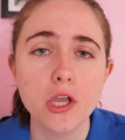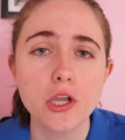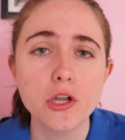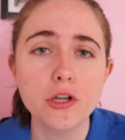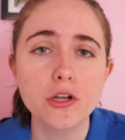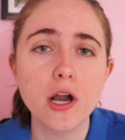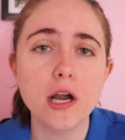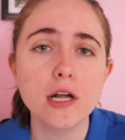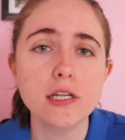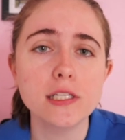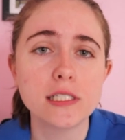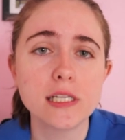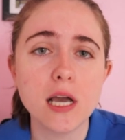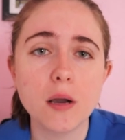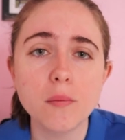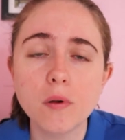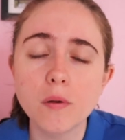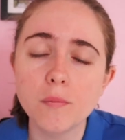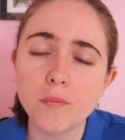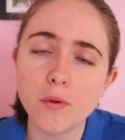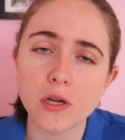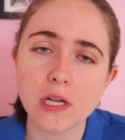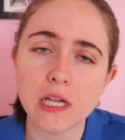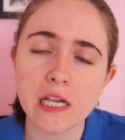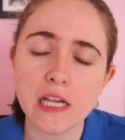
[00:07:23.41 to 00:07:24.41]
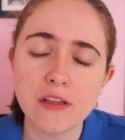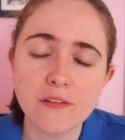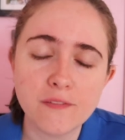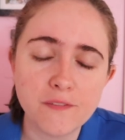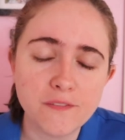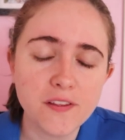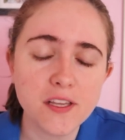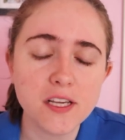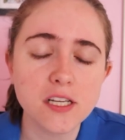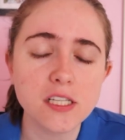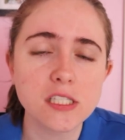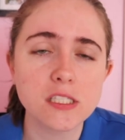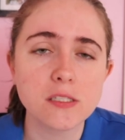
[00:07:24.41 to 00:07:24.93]
You're not double booking
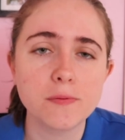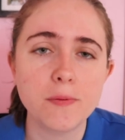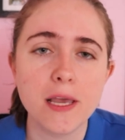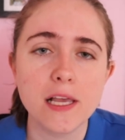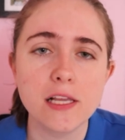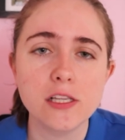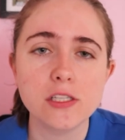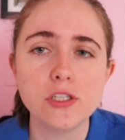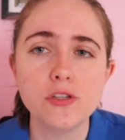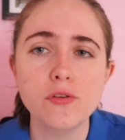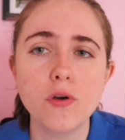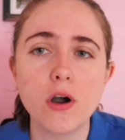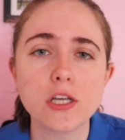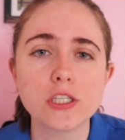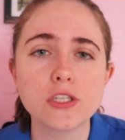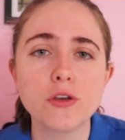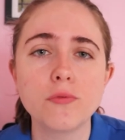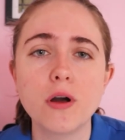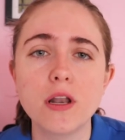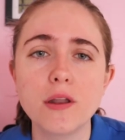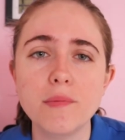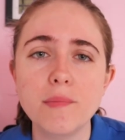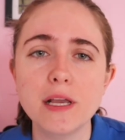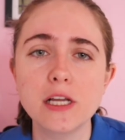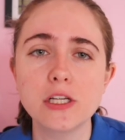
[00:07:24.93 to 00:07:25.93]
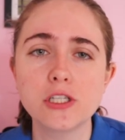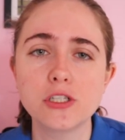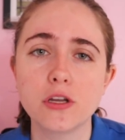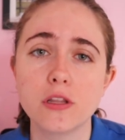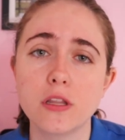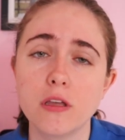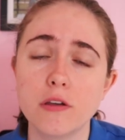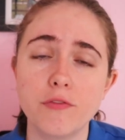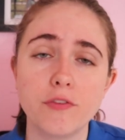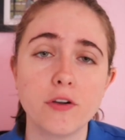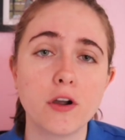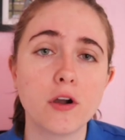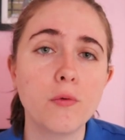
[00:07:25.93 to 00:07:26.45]
field space. You also want to make sure
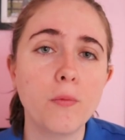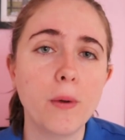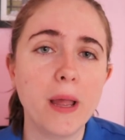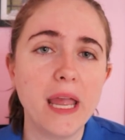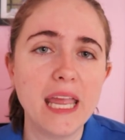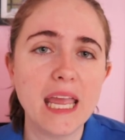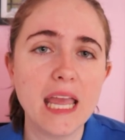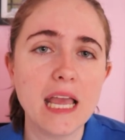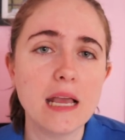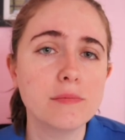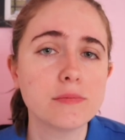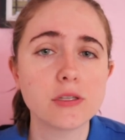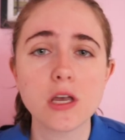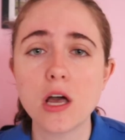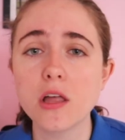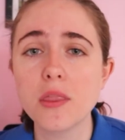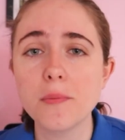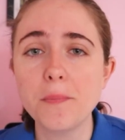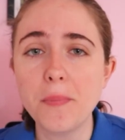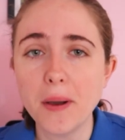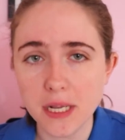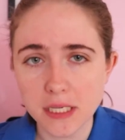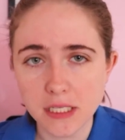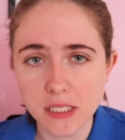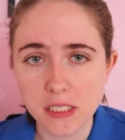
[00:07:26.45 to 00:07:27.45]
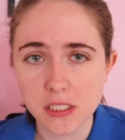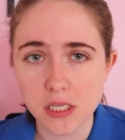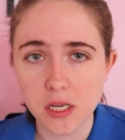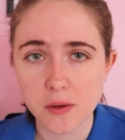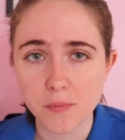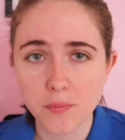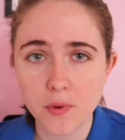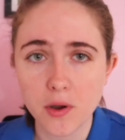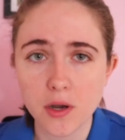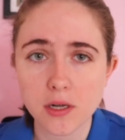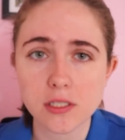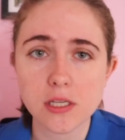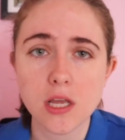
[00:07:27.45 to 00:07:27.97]
that for away games, all the buses are
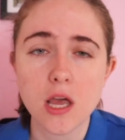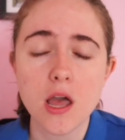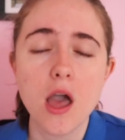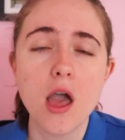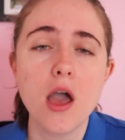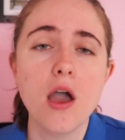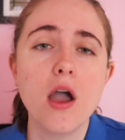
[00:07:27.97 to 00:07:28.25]
booked.